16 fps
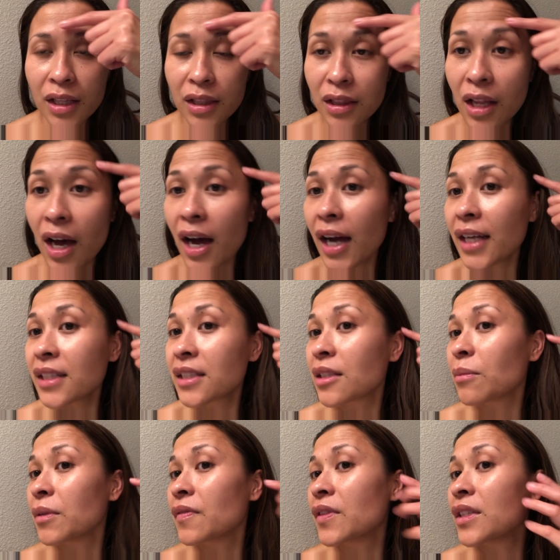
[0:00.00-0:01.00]
lines,
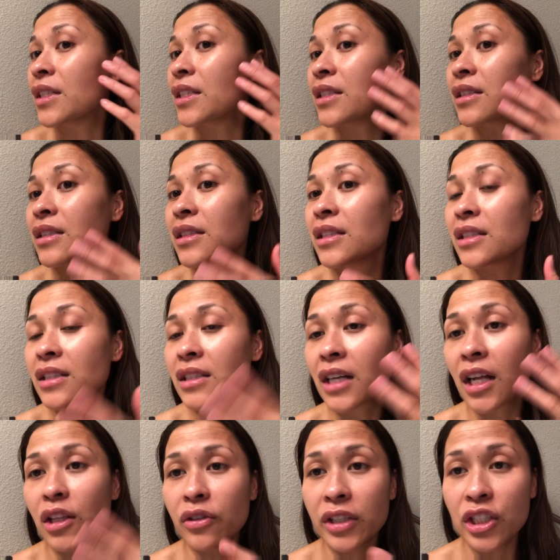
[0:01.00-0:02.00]
some of the
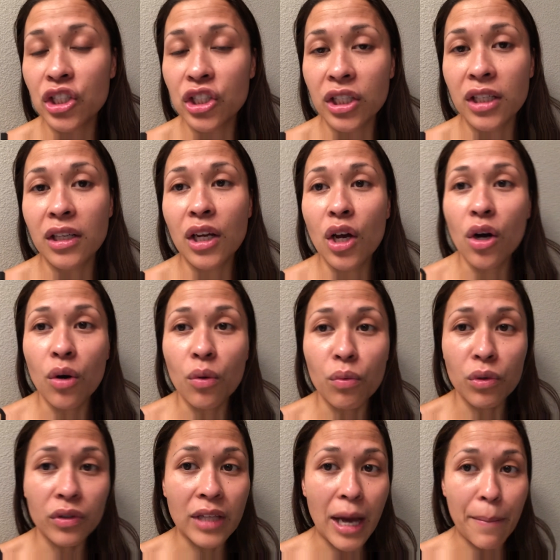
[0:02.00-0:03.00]
discoloration.
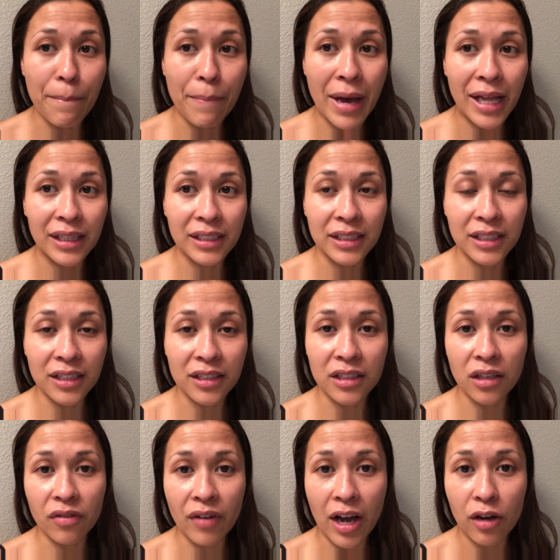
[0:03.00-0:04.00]
Will that balance
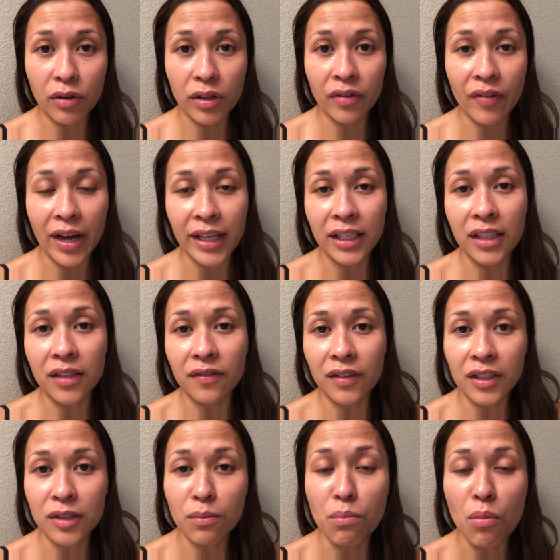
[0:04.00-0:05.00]
itself out if I give
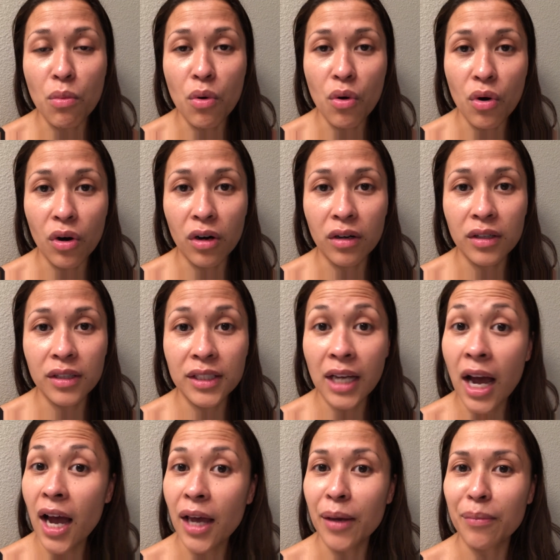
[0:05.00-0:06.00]
this more
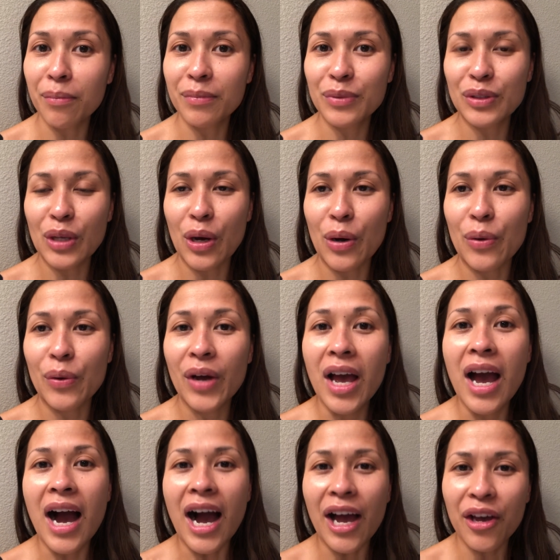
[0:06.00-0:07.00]
time? So
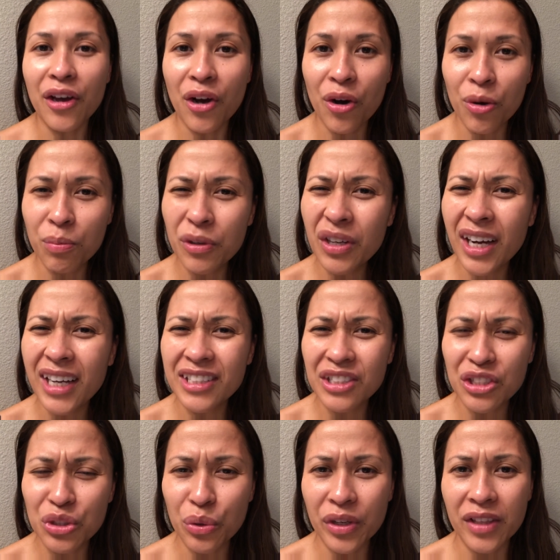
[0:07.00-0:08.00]
I hope you guys
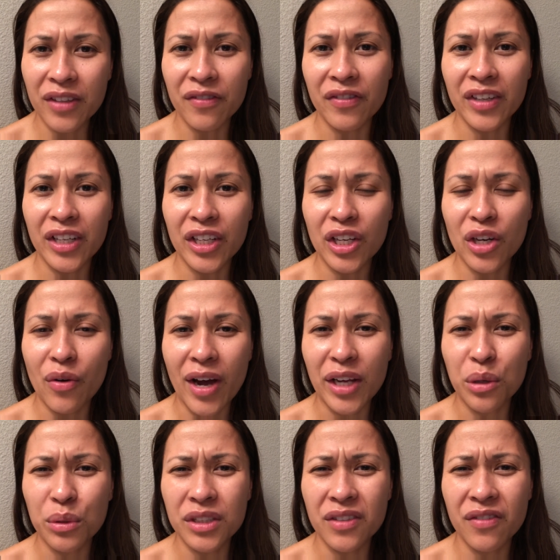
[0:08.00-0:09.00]
enjoy the video. I
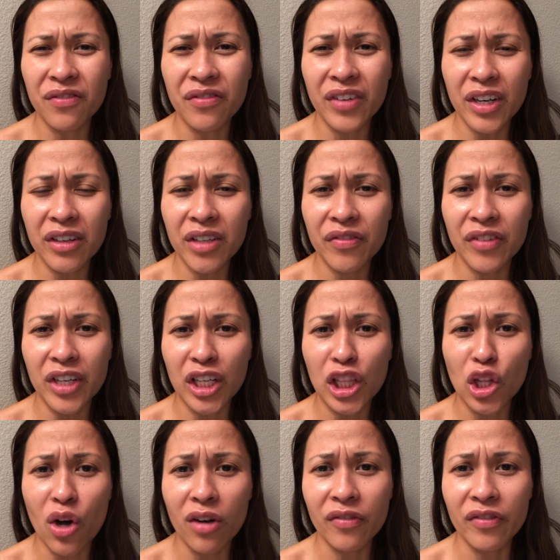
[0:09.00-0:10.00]
know it's a very, very
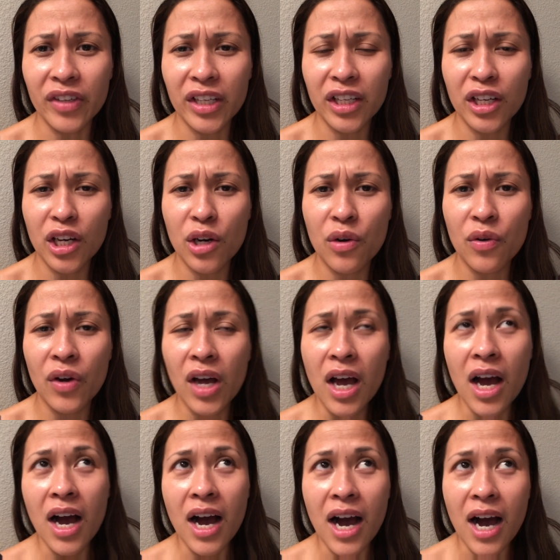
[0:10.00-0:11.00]
long video.
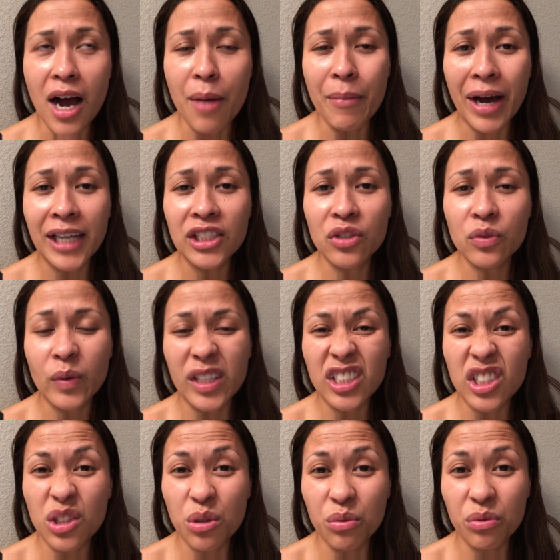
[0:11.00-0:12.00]
I just
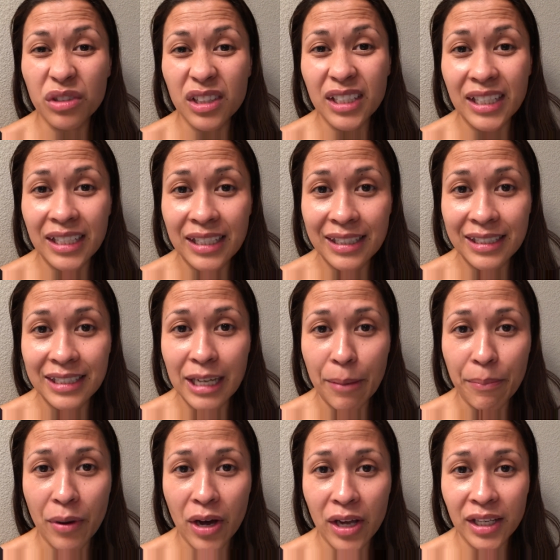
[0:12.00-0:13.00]
wanted to go really in
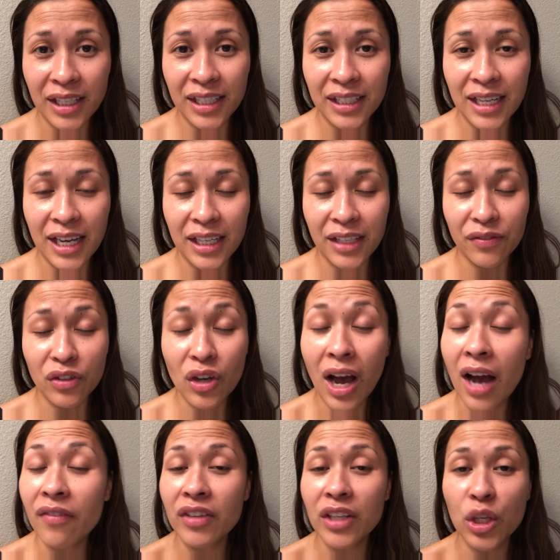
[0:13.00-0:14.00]
depth on it. And if you
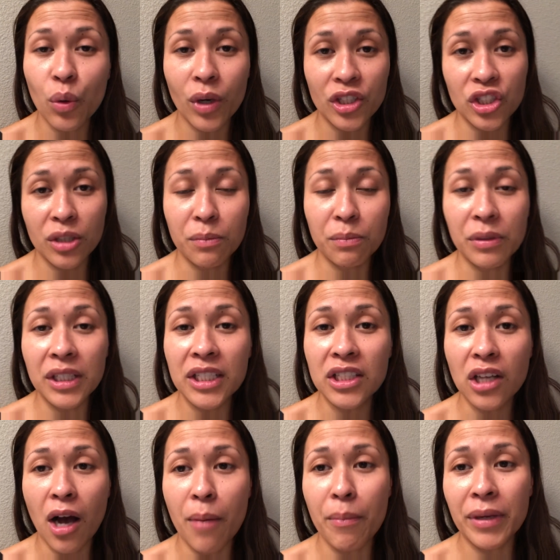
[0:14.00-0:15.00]
have any questions, please
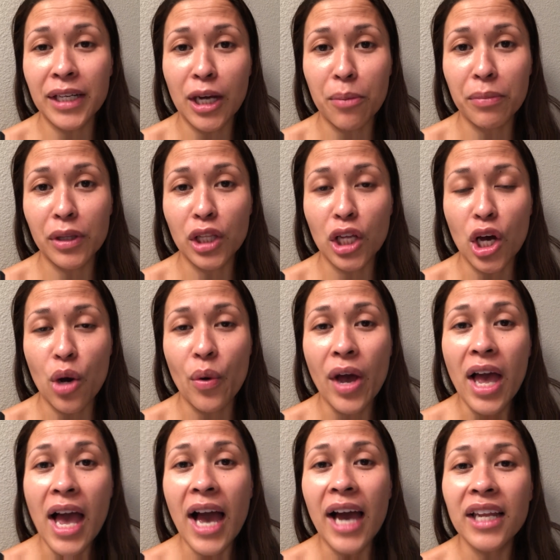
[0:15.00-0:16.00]
comment down below.
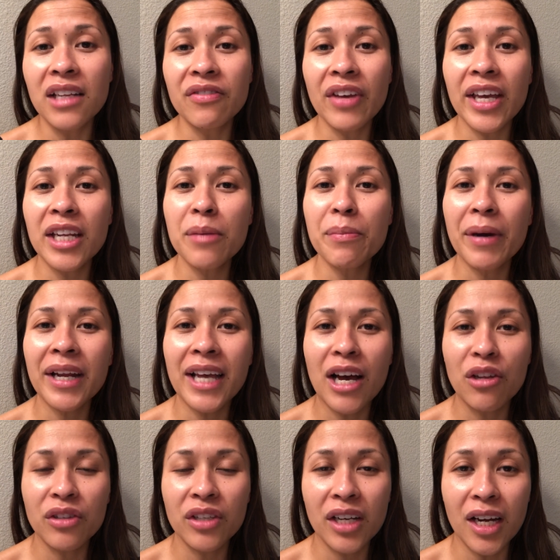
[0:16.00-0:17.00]
And if anybody
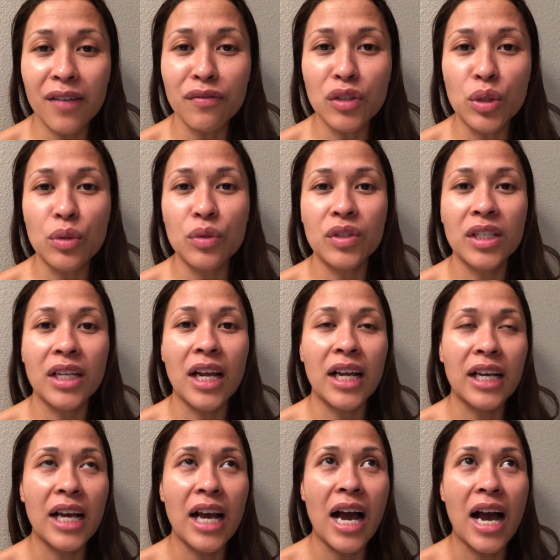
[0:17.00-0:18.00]
out there have used it
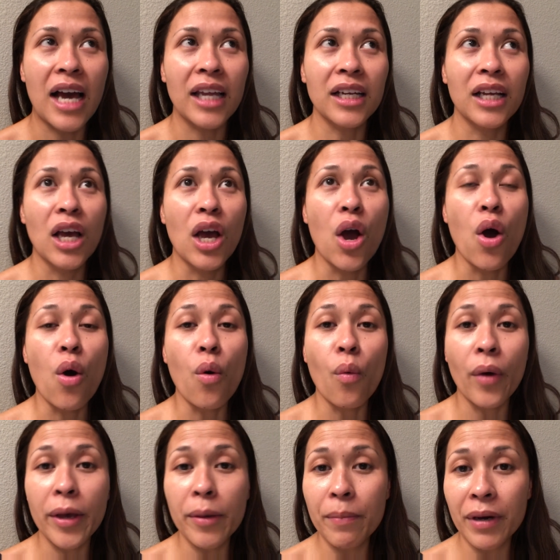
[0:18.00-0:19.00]
and got
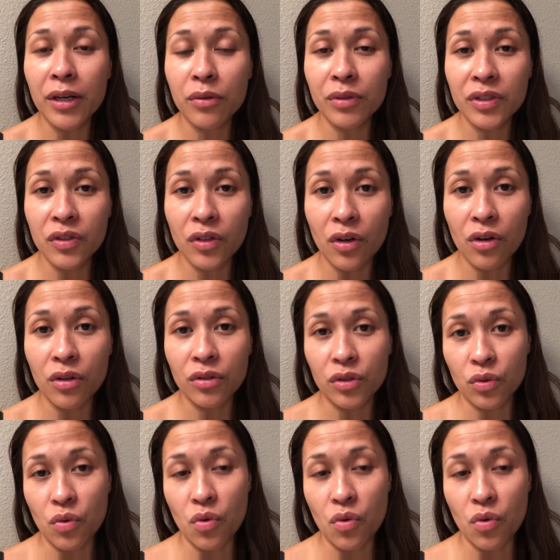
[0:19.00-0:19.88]
way better result,